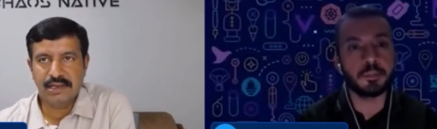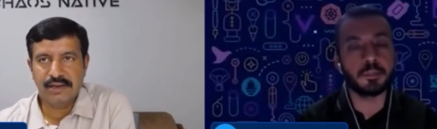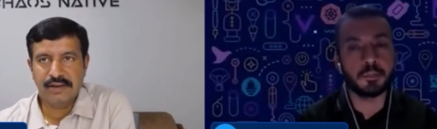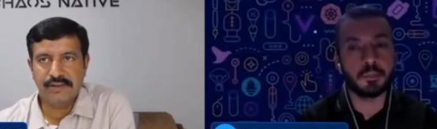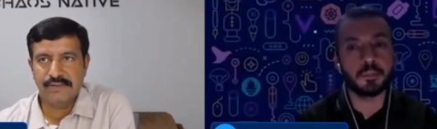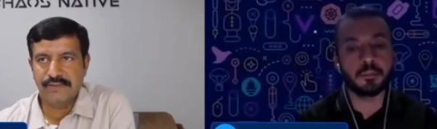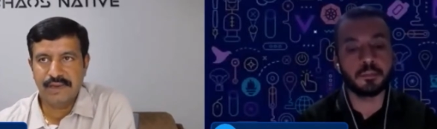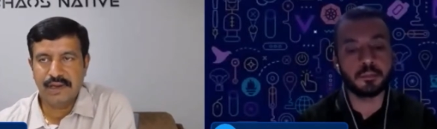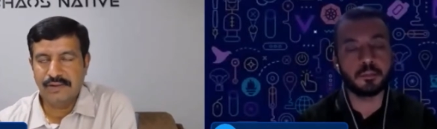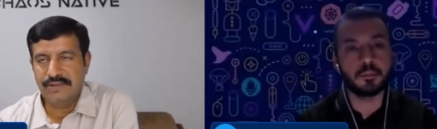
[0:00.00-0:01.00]
Speaker 1: Uh,
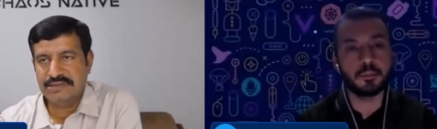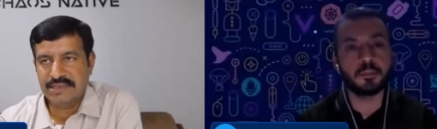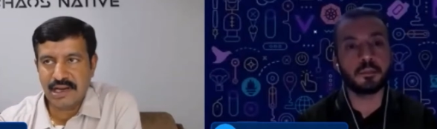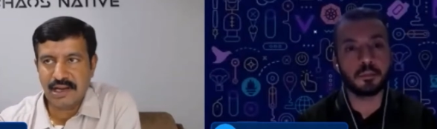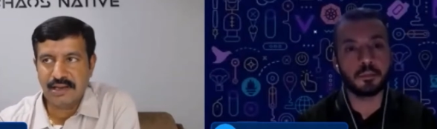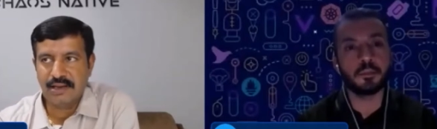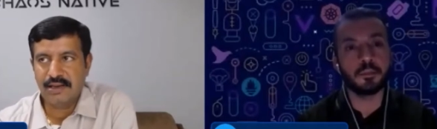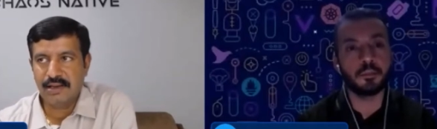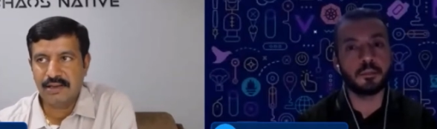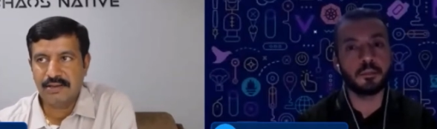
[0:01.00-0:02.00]
we always track
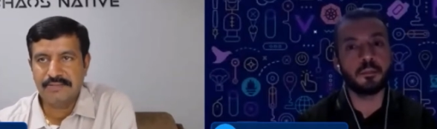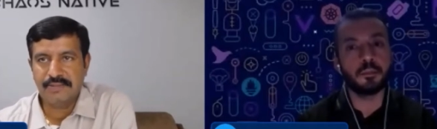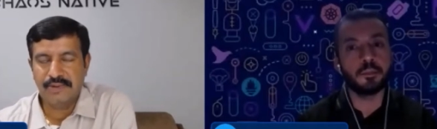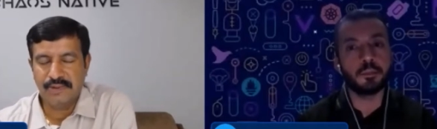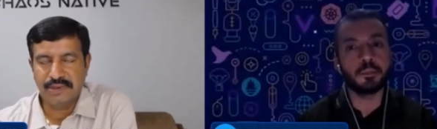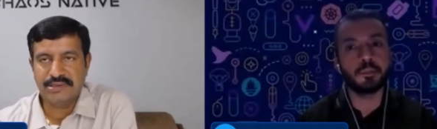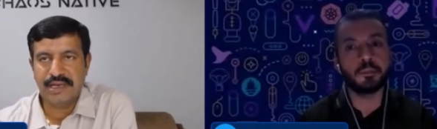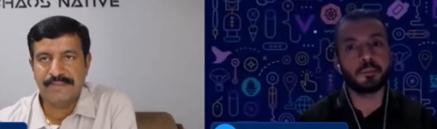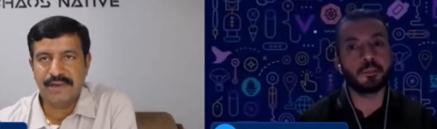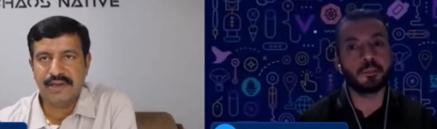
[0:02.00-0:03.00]
um, what's
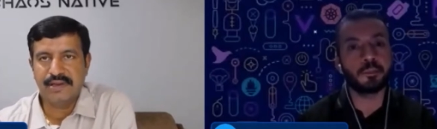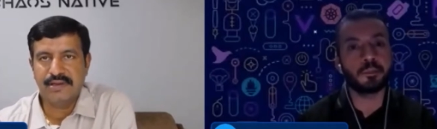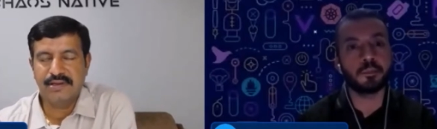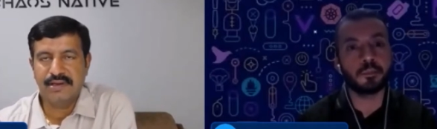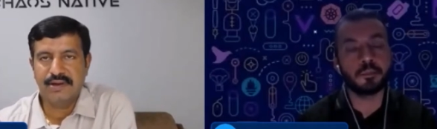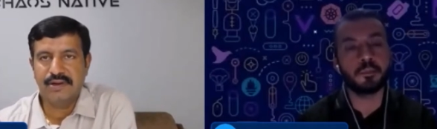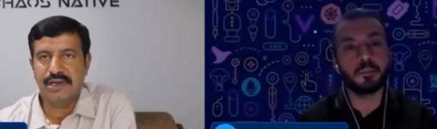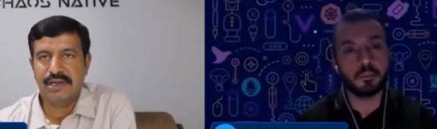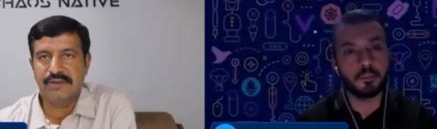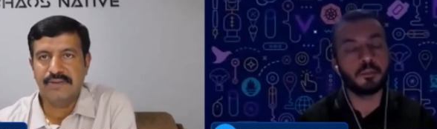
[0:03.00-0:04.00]
happening in the cloud
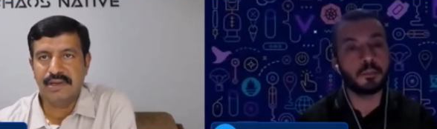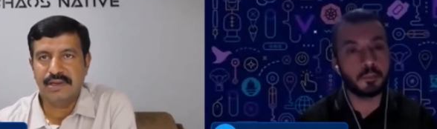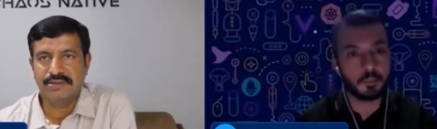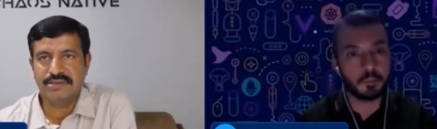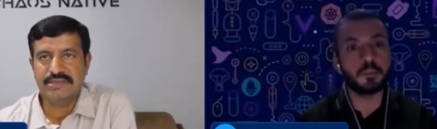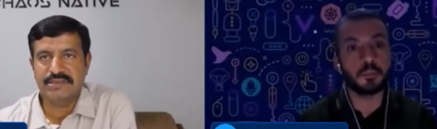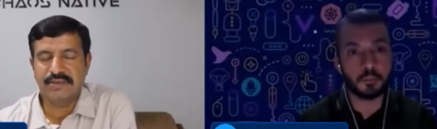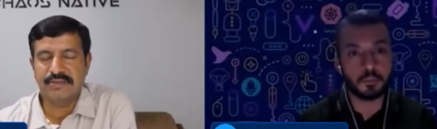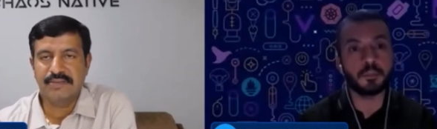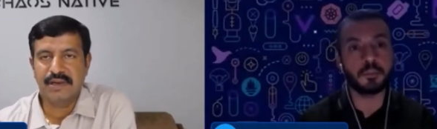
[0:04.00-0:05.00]
native
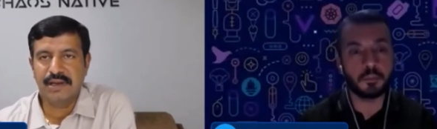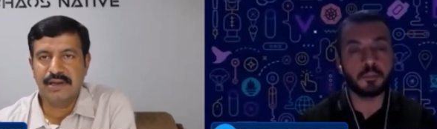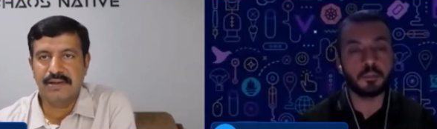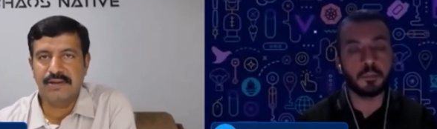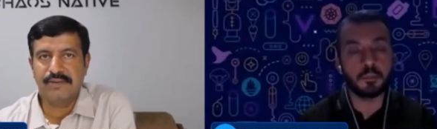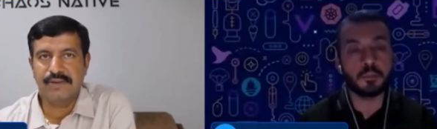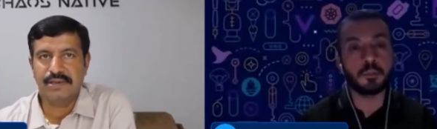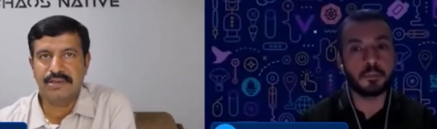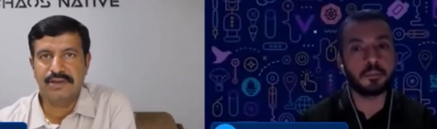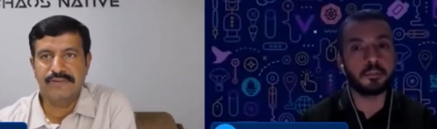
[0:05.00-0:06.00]
ecosystem and uh,
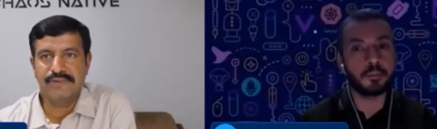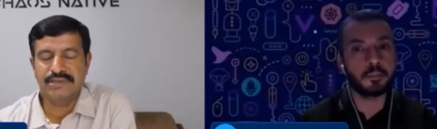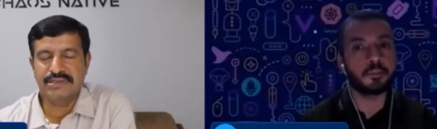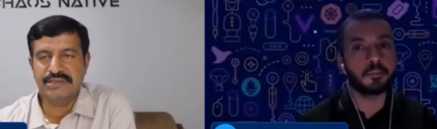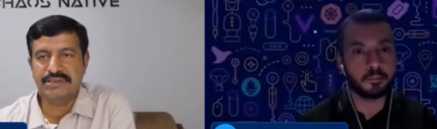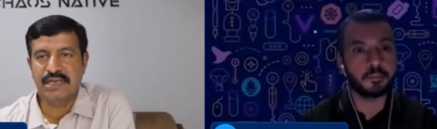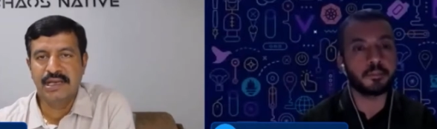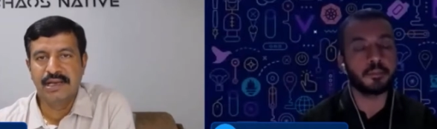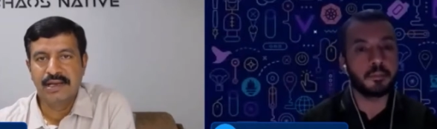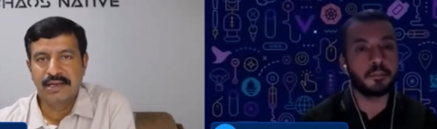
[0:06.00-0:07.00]
what are the new features
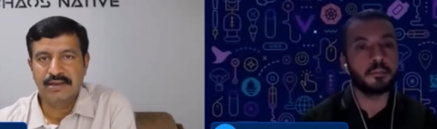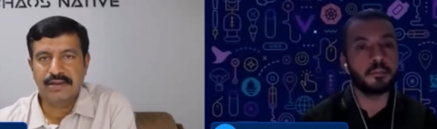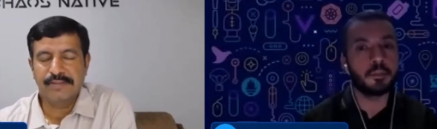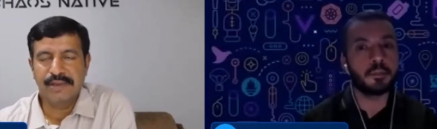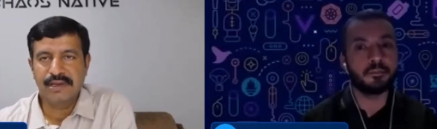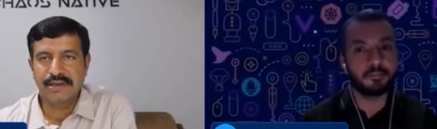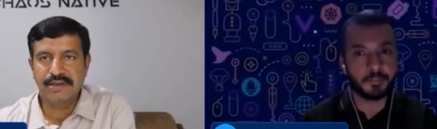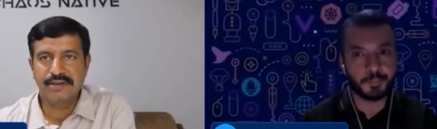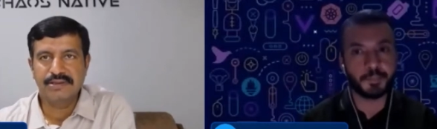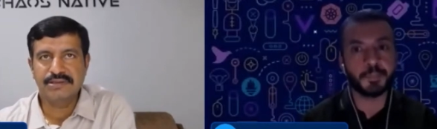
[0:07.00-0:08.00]
that are being
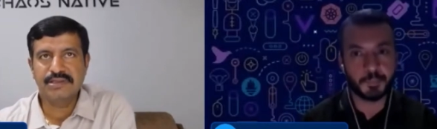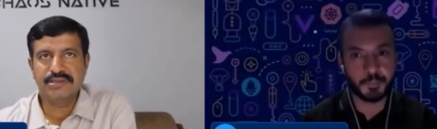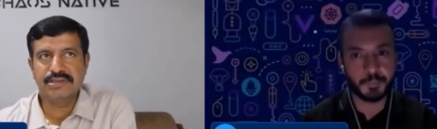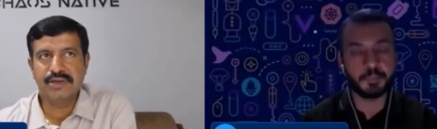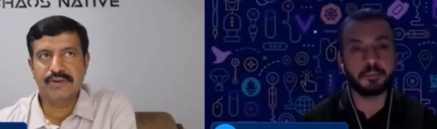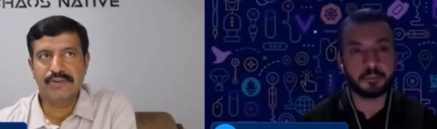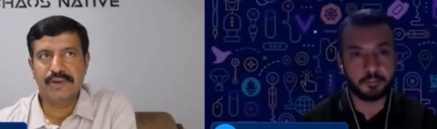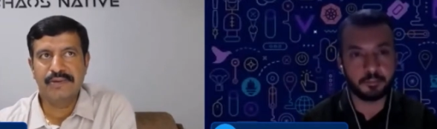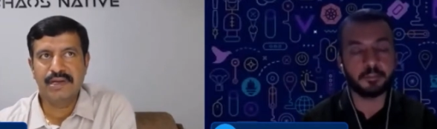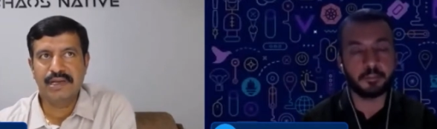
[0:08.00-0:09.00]
introduced. So
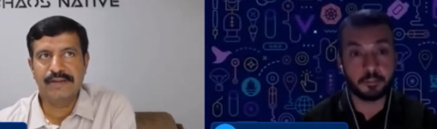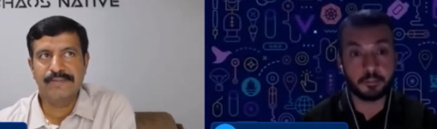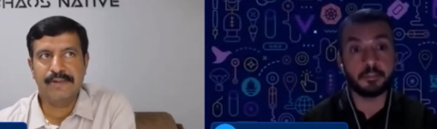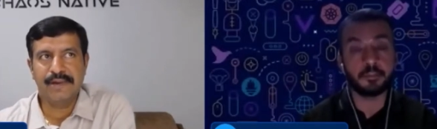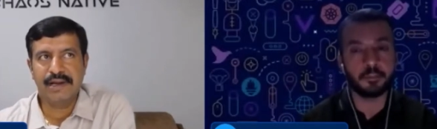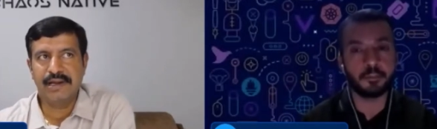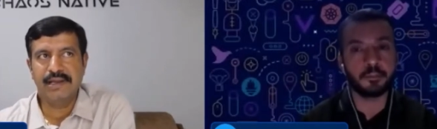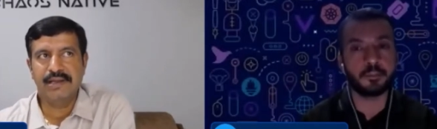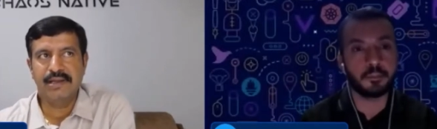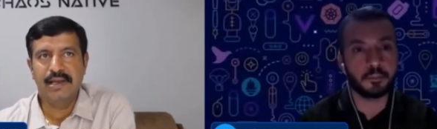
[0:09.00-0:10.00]
we will keep
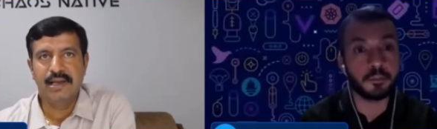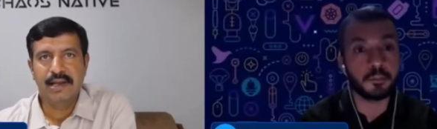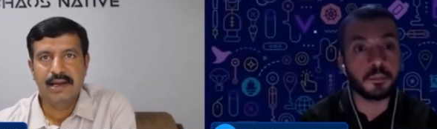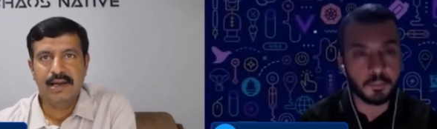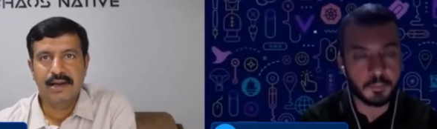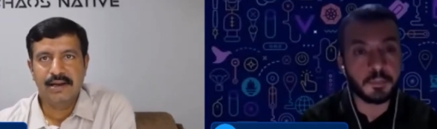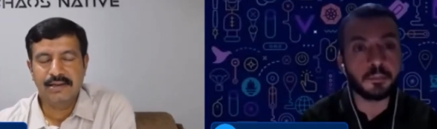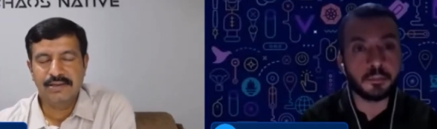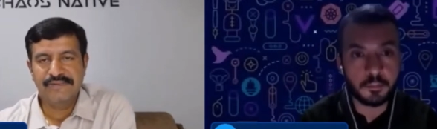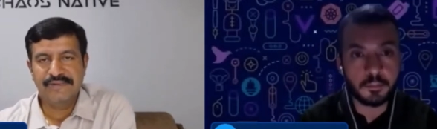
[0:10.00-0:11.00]
upgrading
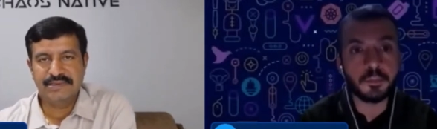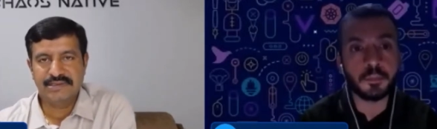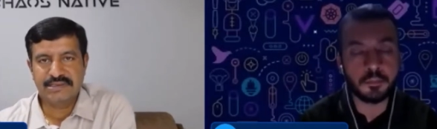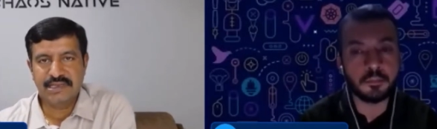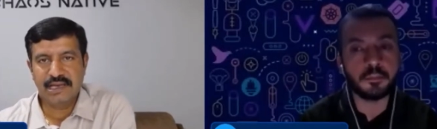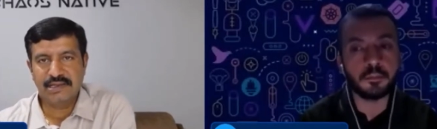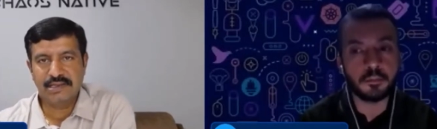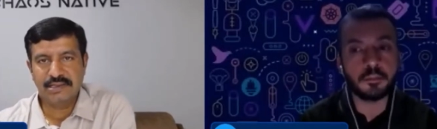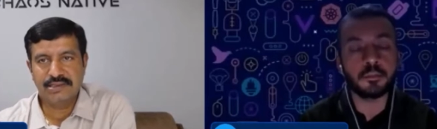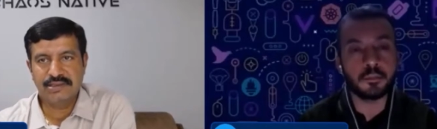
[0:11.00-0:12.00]
uh, the feature
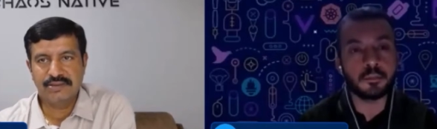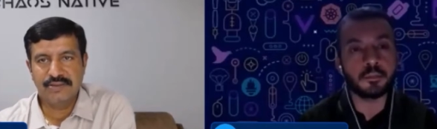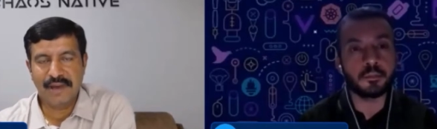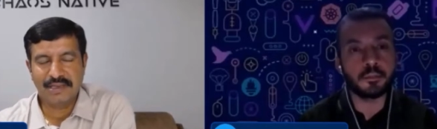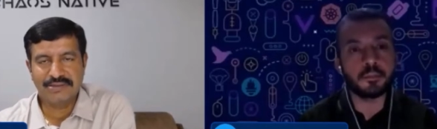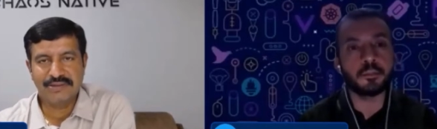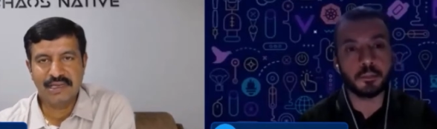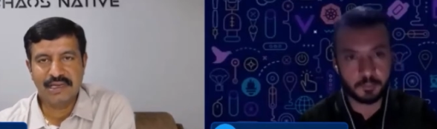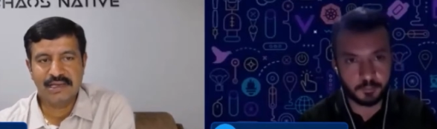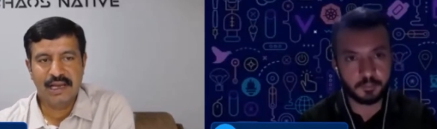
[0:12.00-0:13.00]
set to match
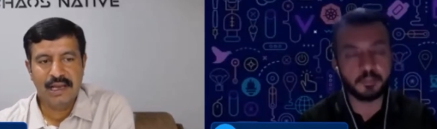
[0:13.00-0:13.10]
with that.